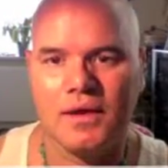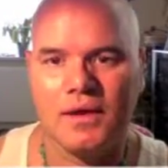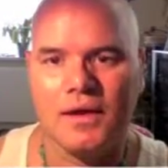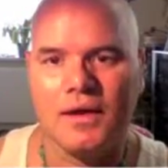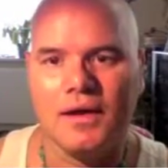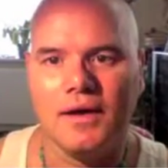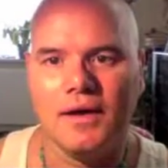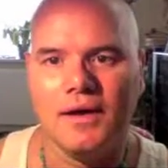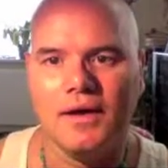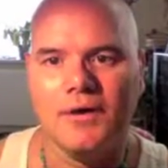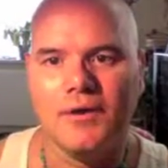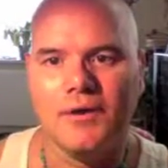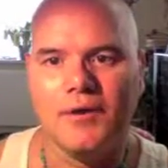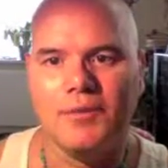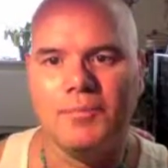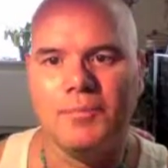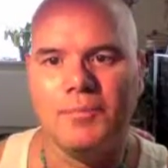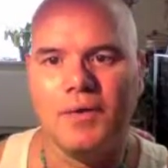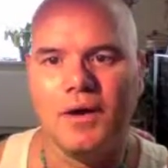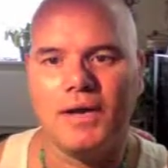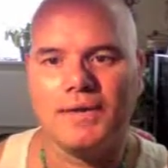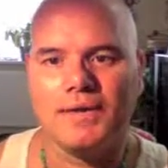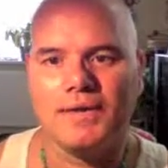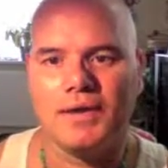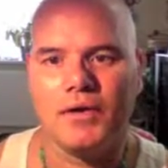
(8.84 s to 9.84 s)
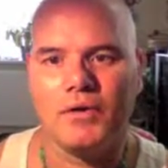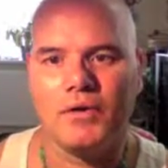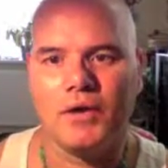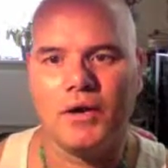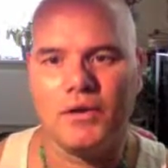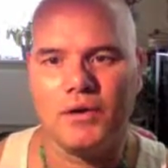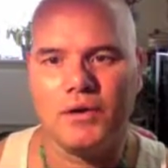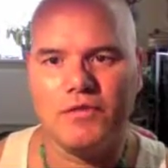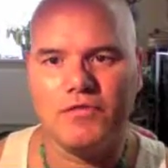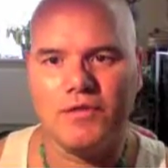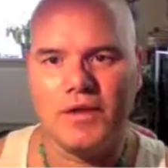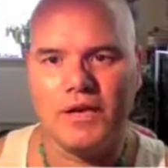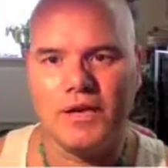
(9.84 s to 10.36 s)
I don't know
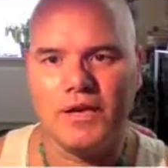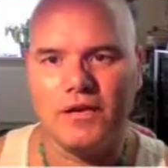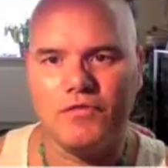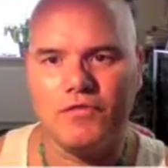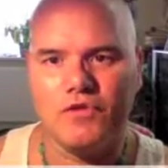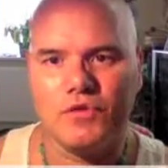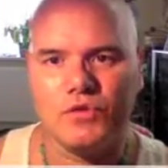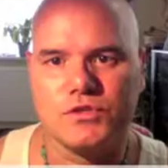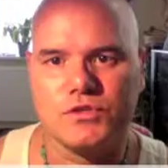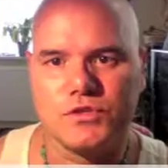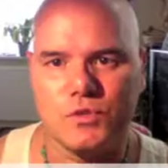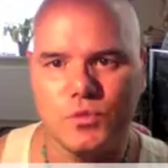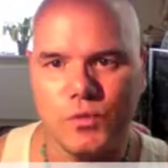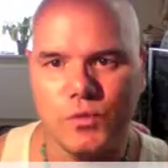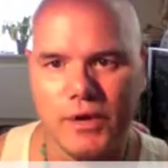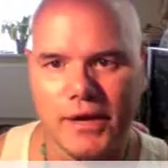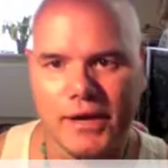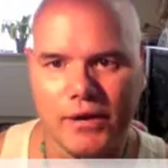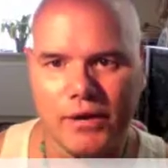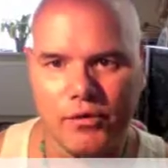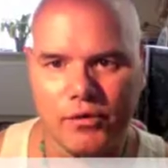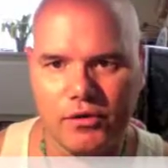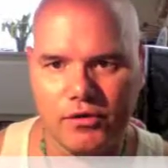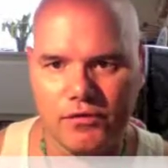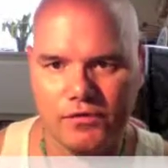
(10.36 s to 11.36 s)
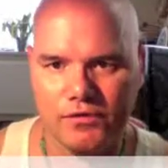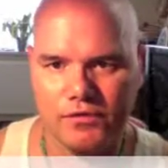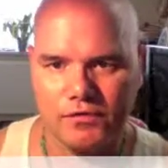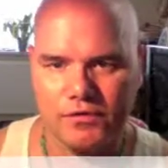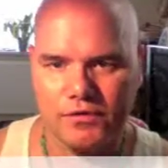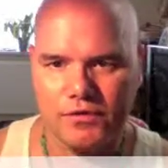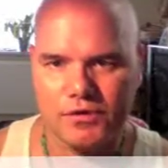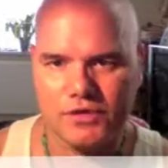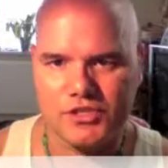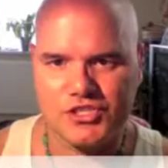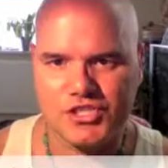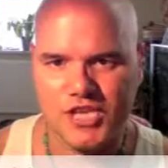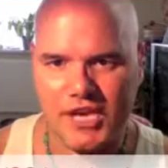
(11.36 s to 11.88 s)
if any of you is aware of
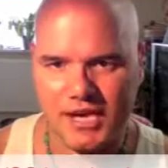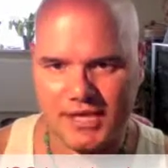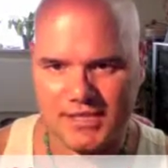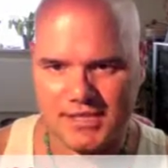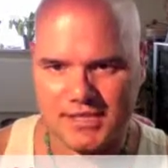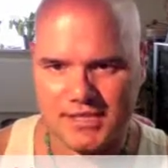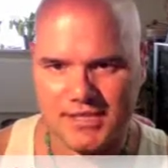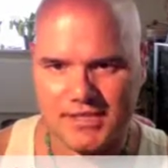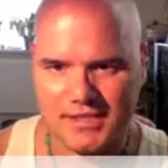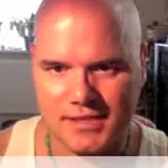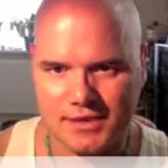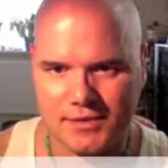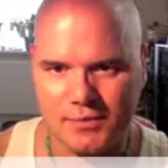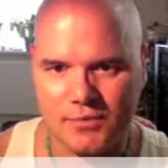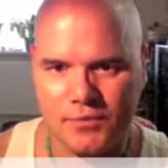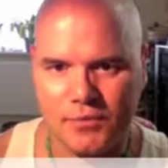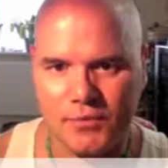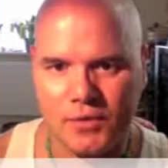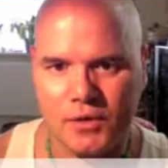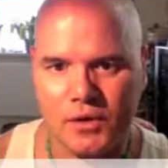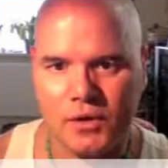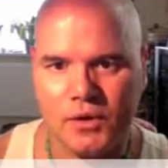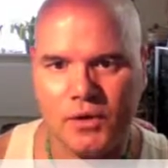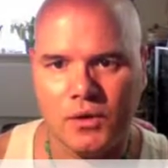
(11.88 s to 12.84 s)
the CHEK system,